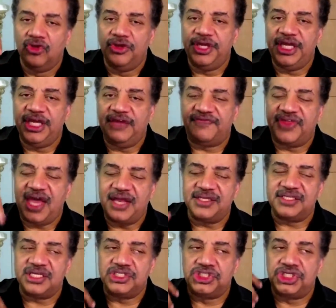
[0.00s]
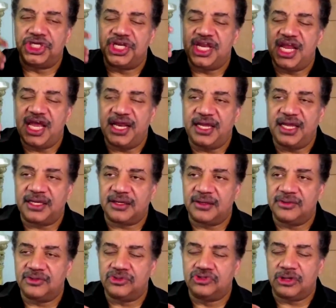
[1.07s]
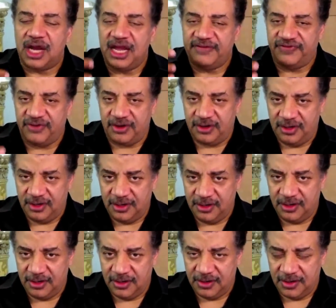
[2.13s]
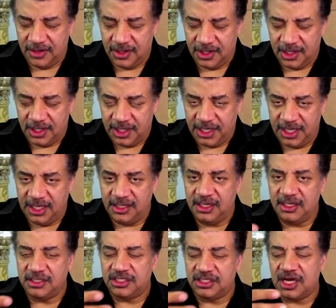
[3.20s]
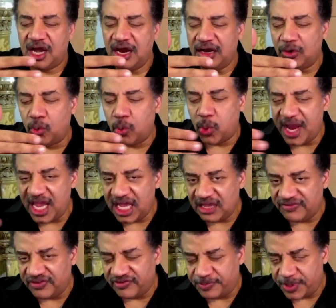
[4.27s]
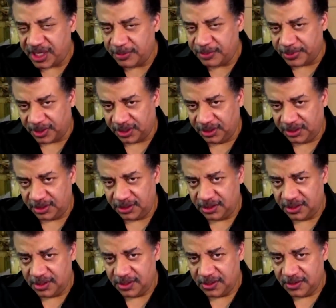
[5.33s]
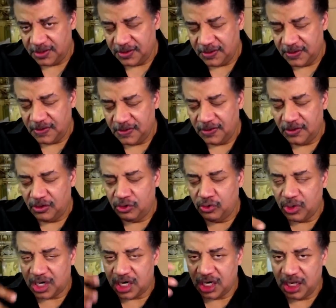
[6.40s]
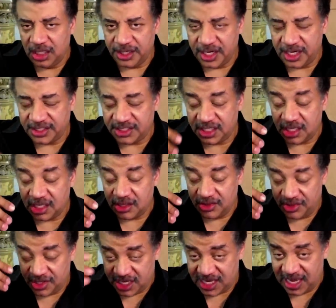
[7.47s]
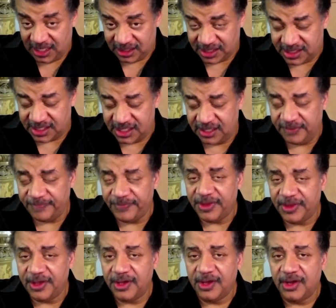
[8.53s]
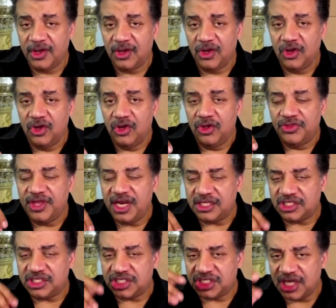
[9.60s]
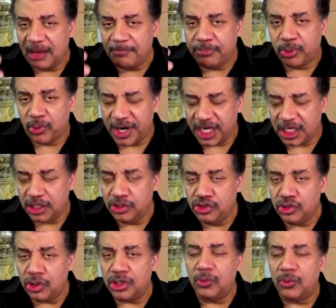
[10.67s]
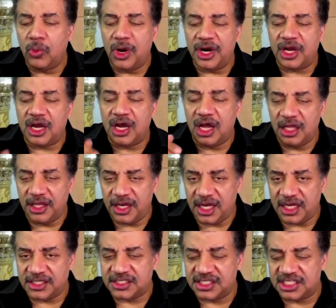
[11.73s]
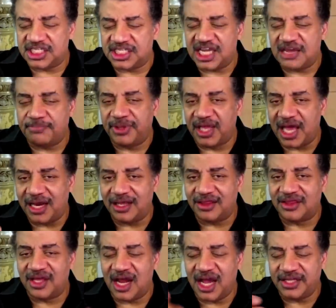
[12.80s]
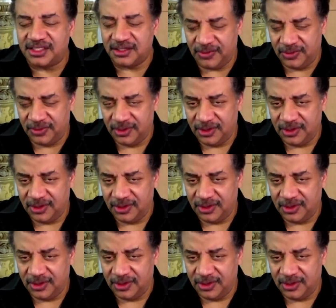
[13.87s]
if that is a genetic driver in an entire wave of people who are colonizing the galaxy, then at some point you're going to want to colonize the same planet that I do.